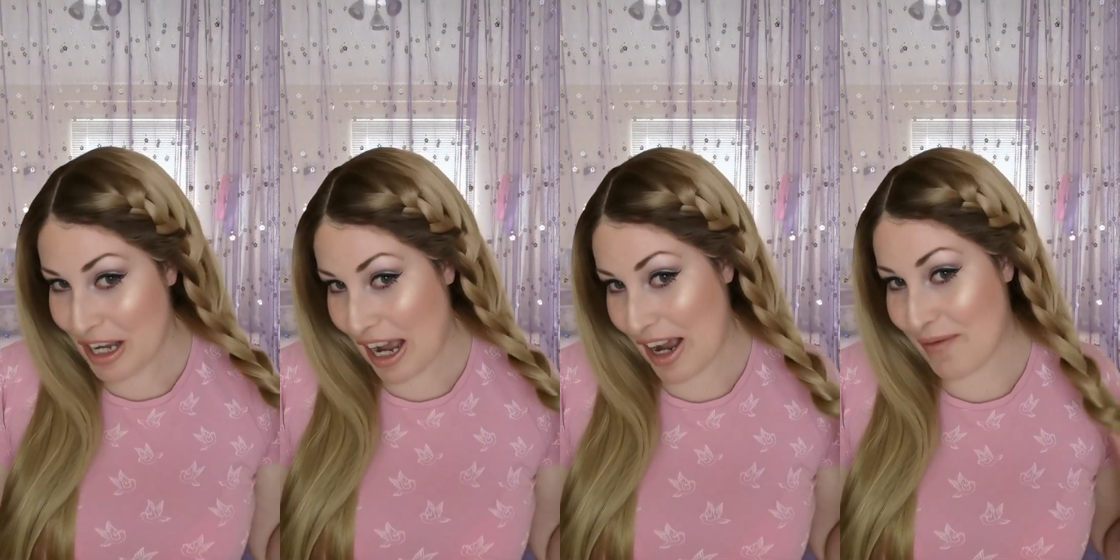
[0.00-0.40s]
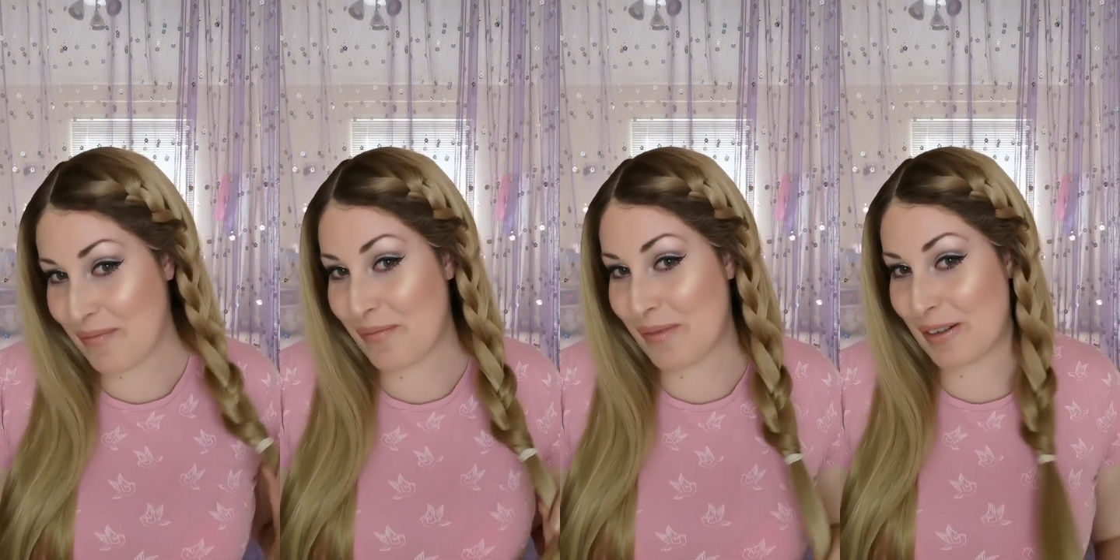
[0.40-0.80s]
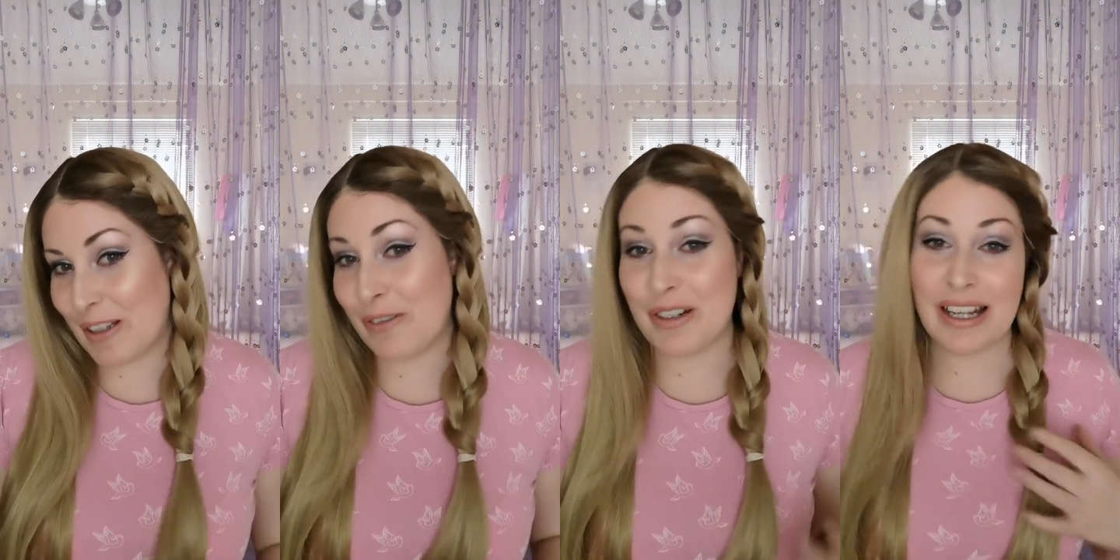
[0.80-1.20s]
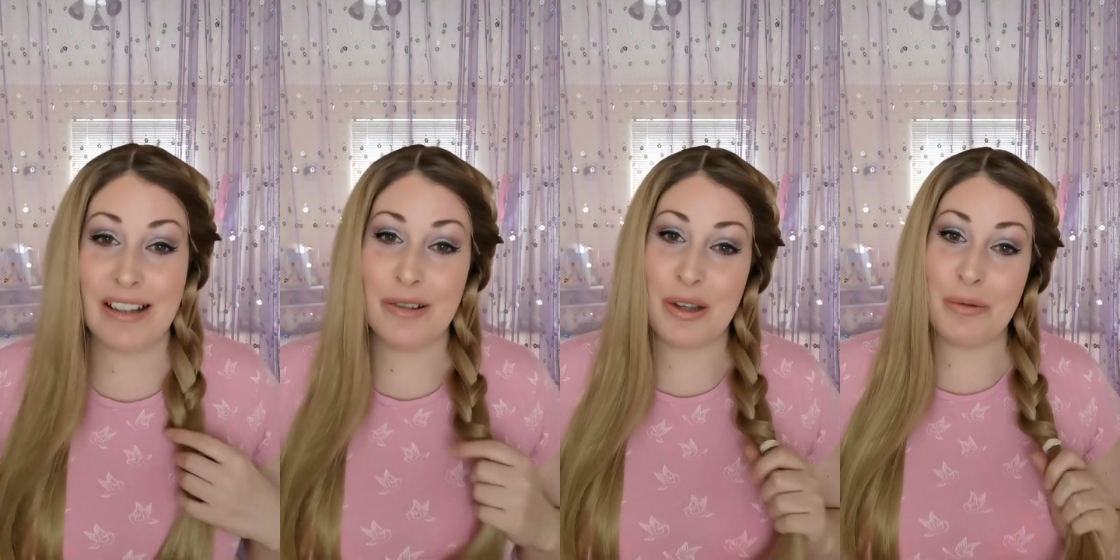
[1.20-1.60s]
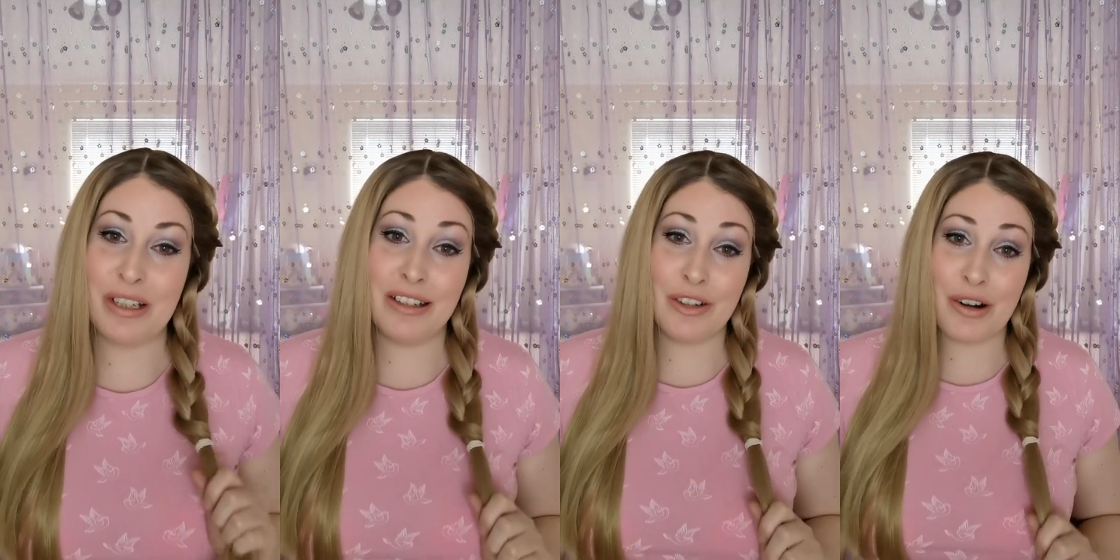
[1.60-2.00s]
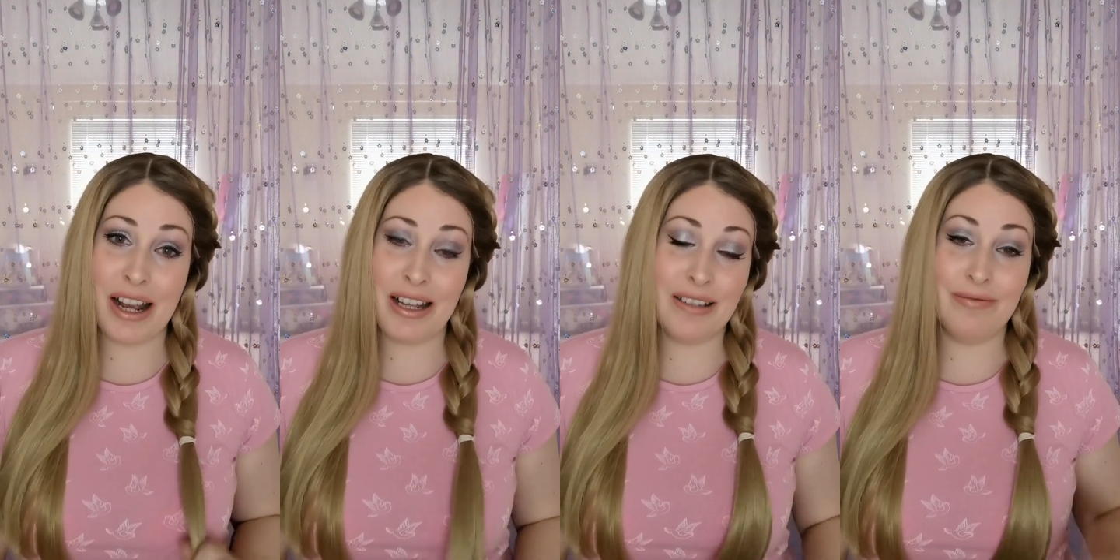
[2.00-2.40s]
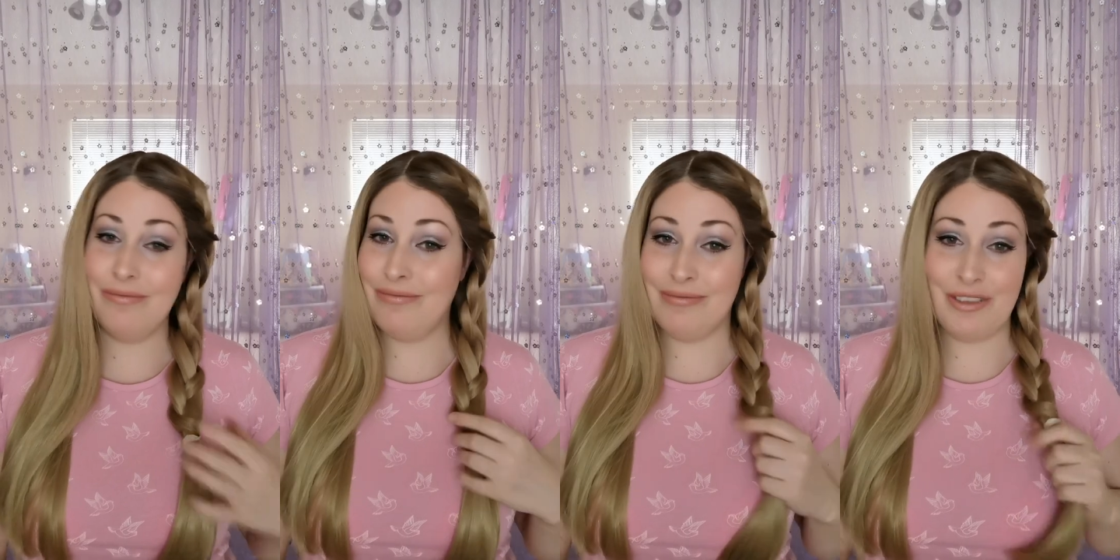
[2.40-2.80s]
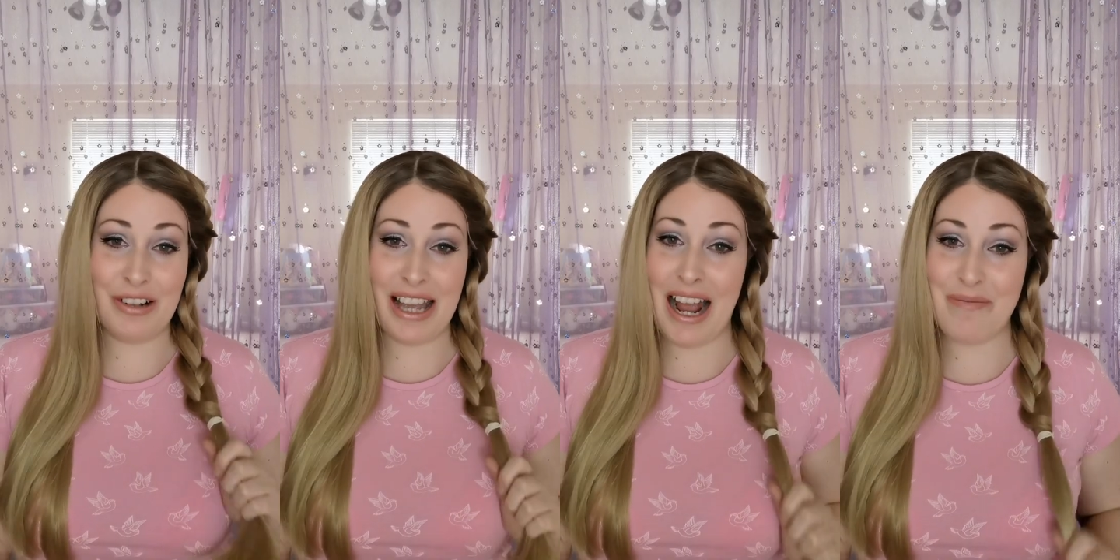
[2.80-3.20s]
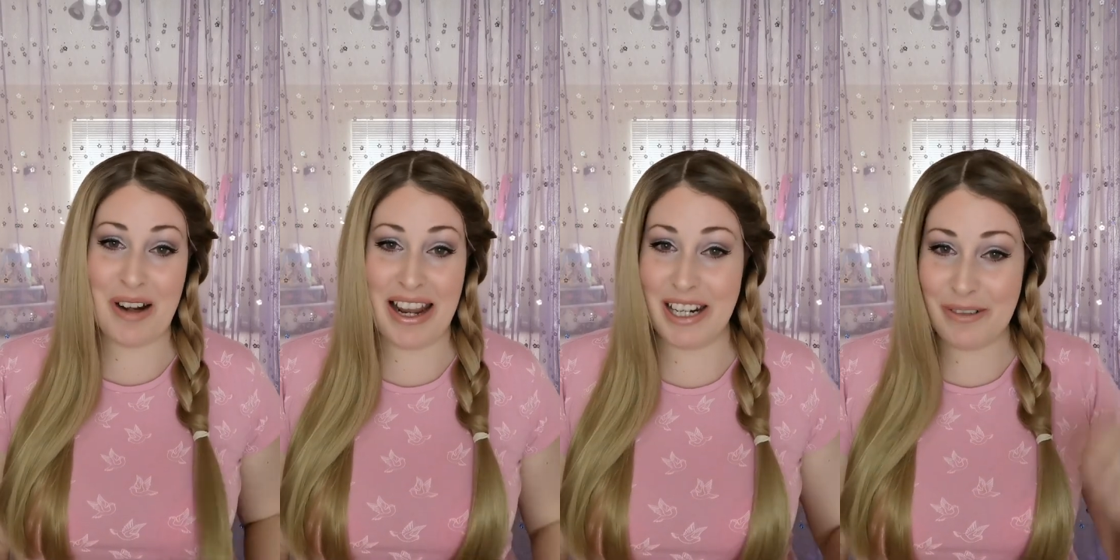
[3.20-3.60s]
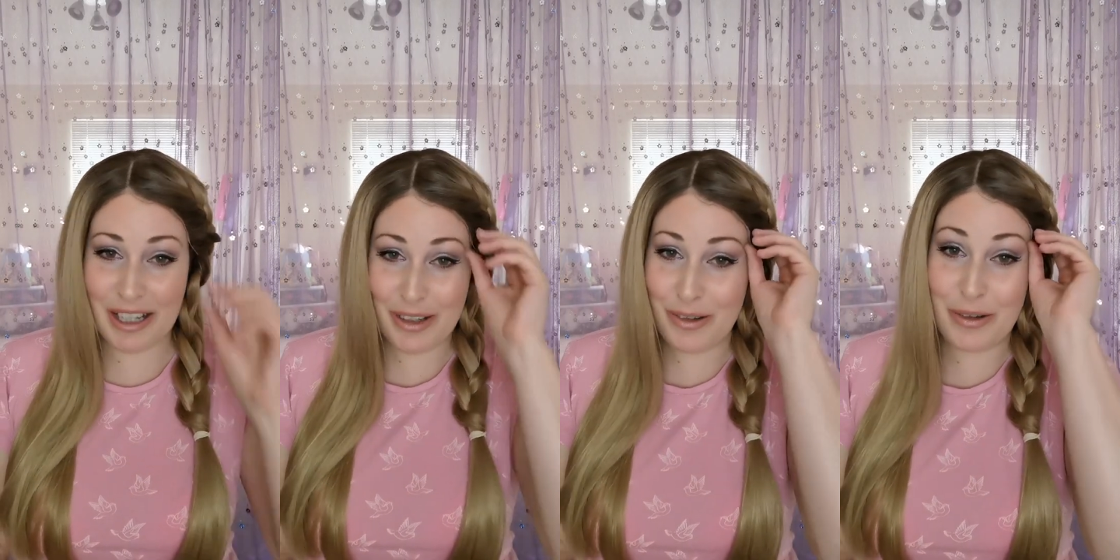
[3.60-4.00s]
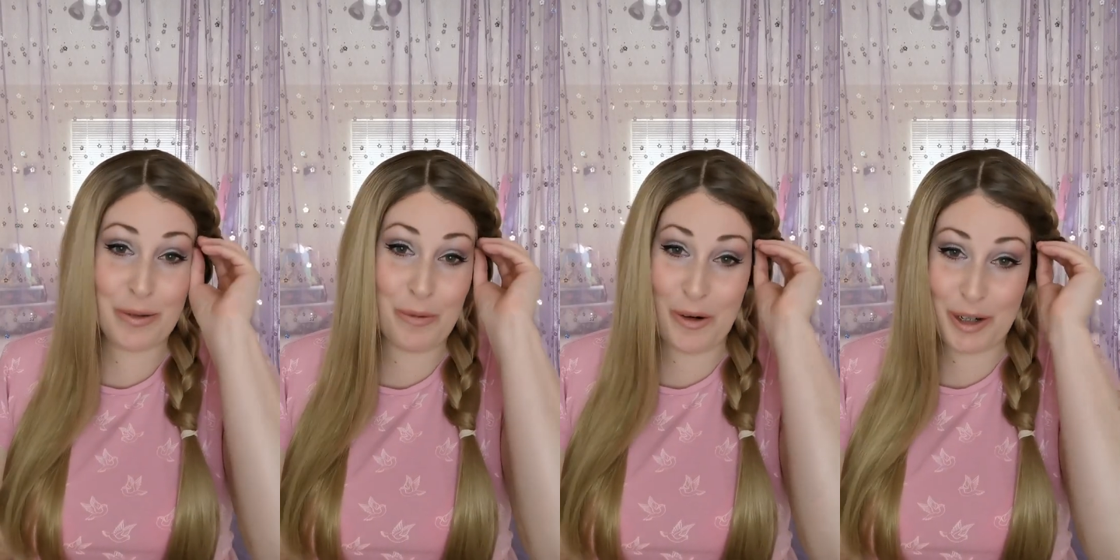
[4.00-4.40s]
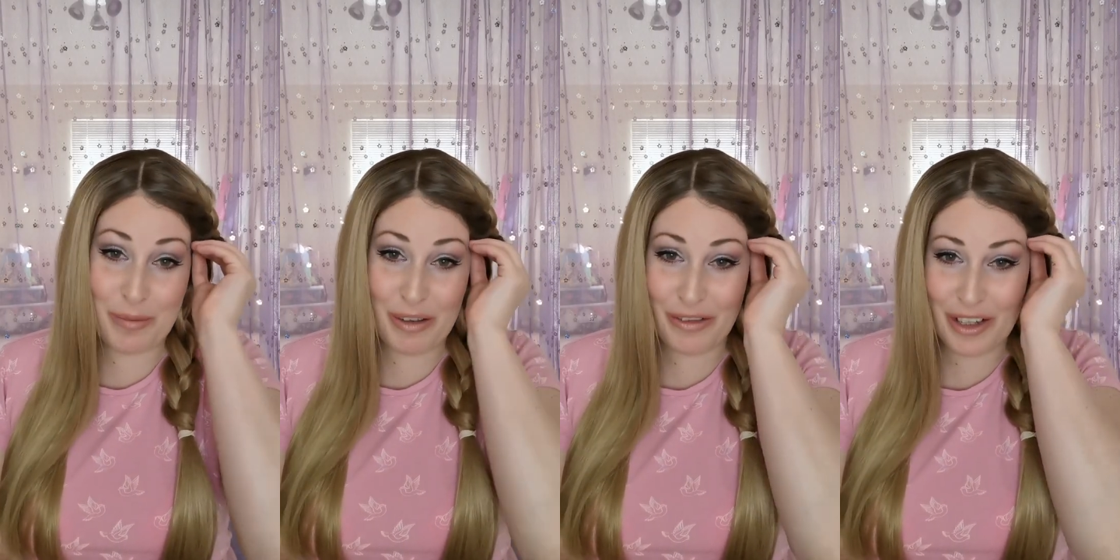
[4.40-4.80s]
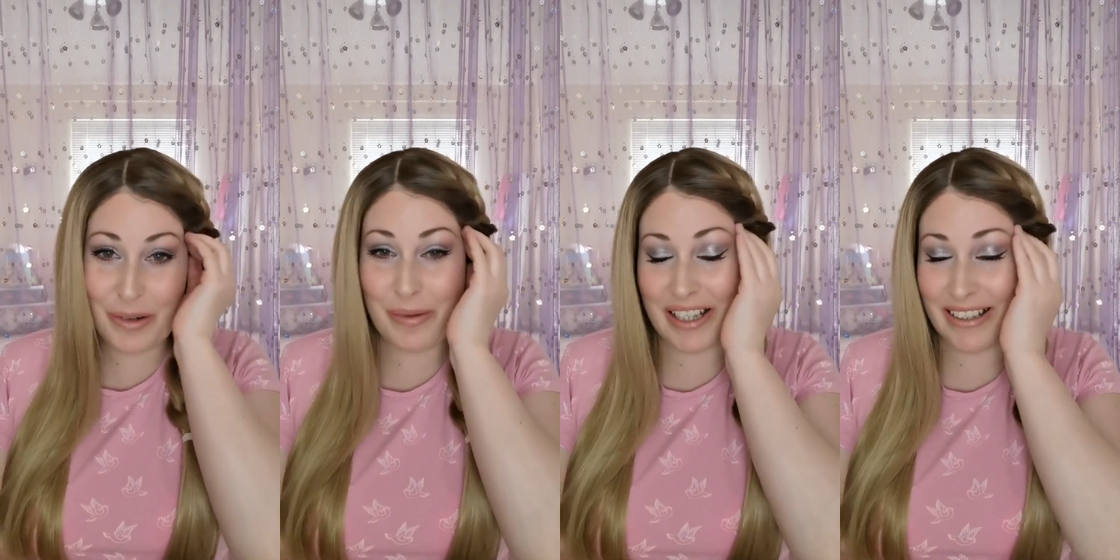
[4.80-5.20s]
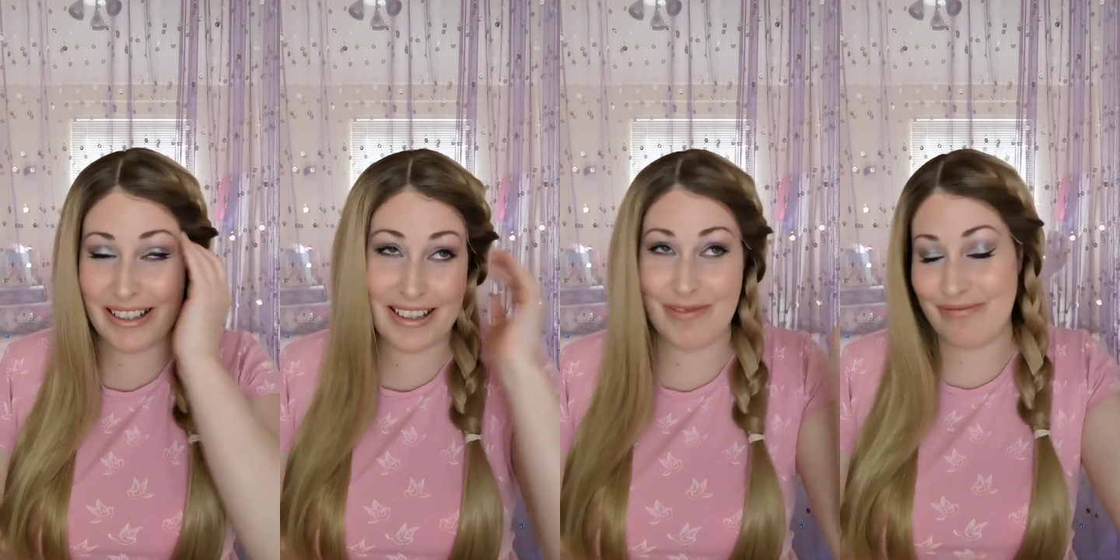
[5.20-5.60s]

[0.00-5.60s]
But just for giggles, I wanted to try it on camera anyway, so you could watch me fail, because